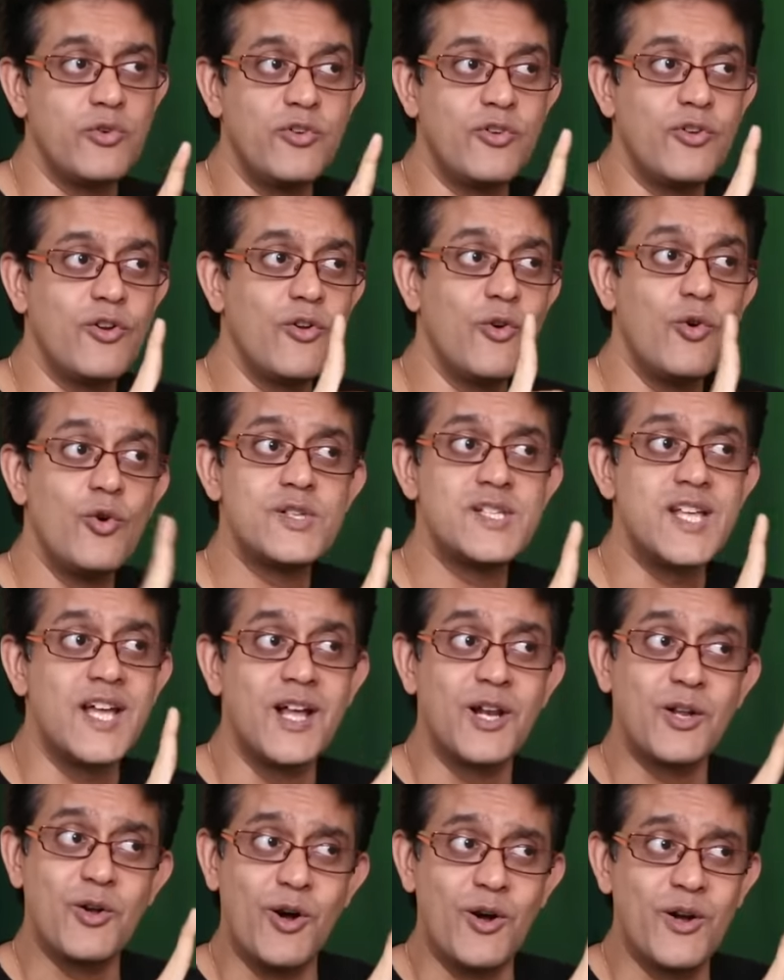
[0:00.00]
No
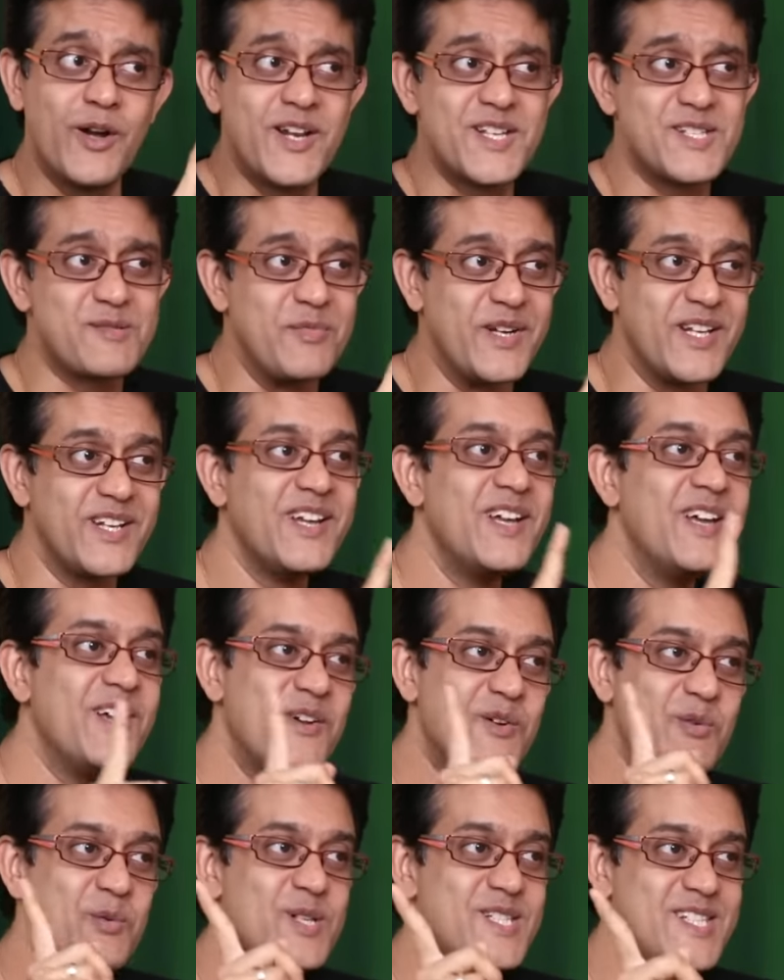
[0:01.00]
single congressman
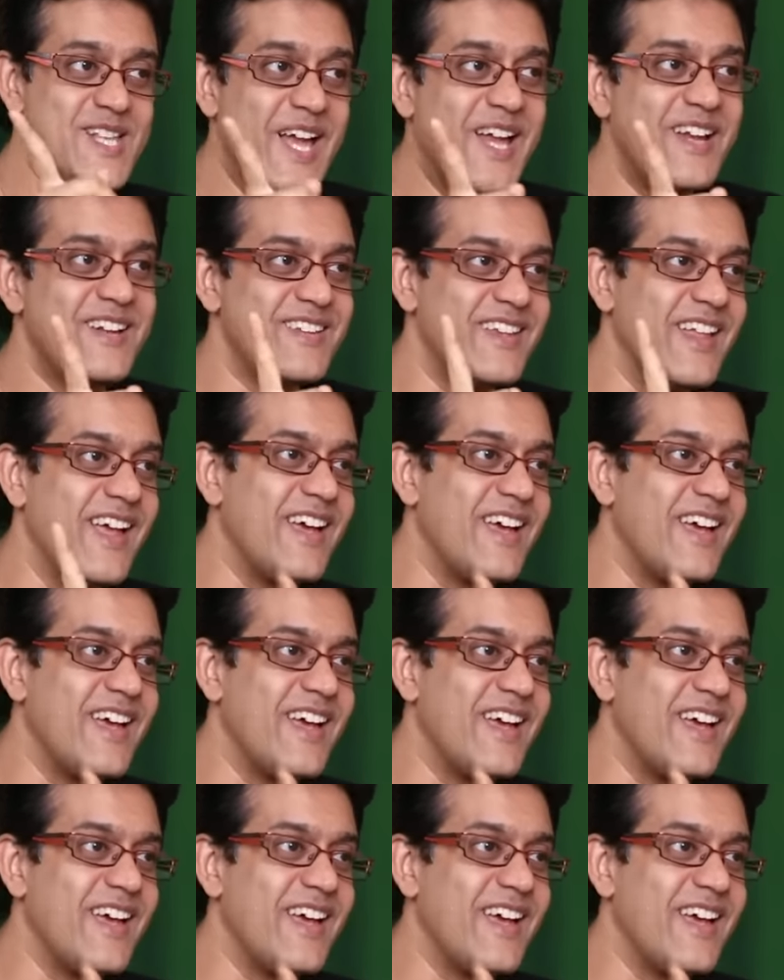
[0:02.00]
was sent